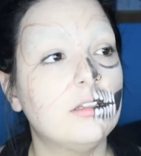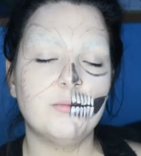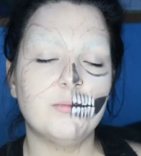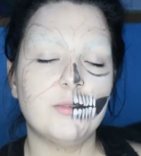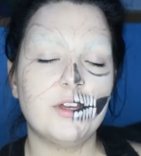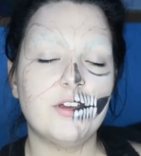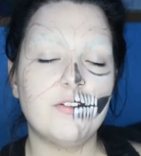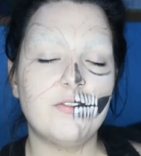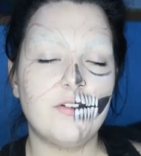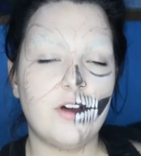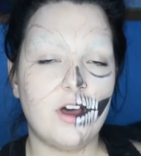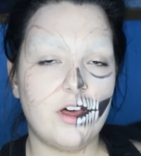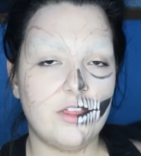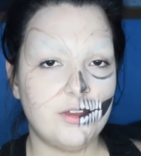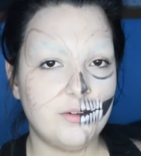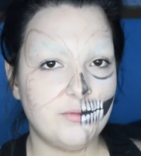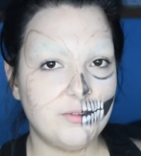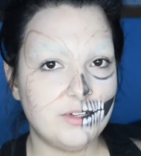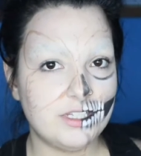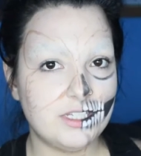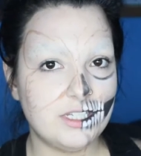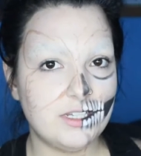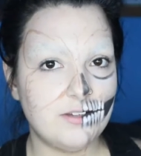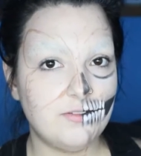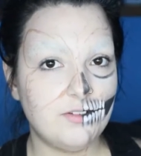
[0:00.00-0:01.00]
my father
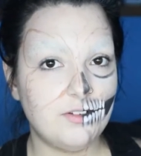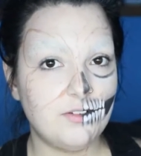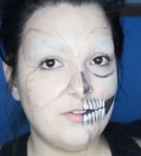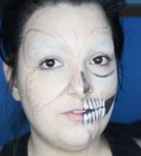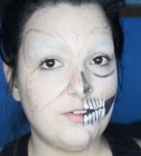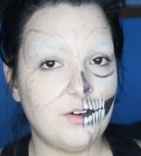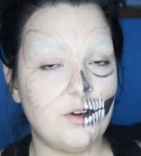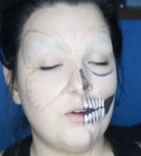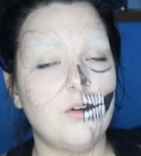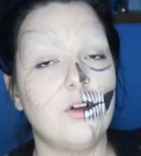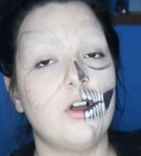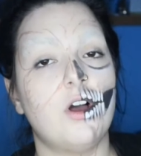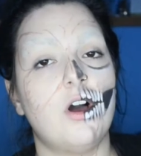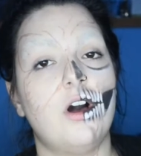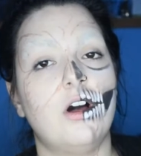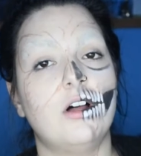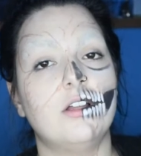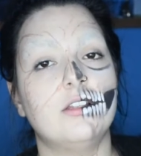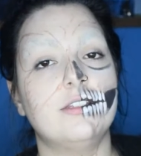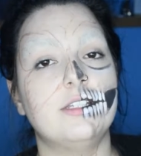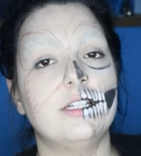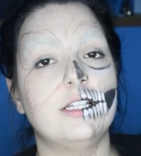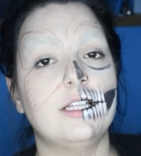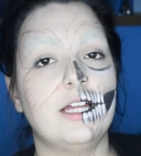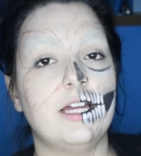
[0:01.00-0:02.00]
received a phone
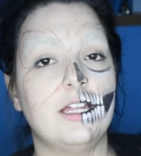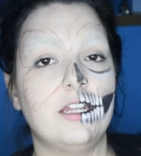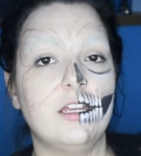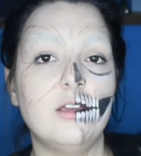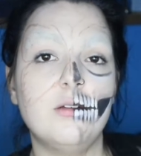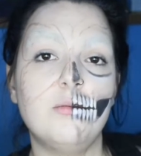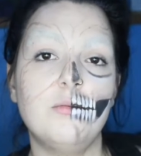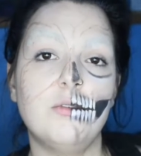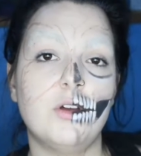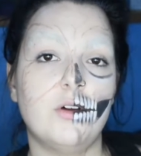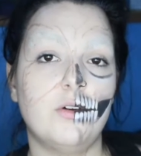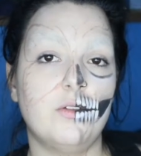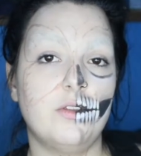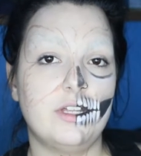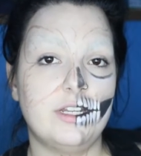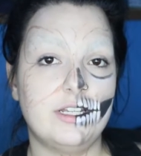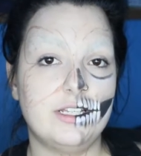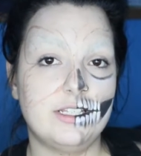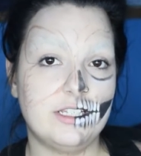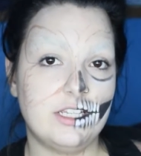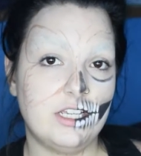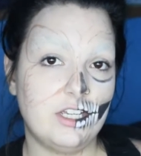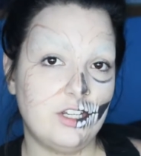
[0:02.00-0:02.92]
call to let him know that his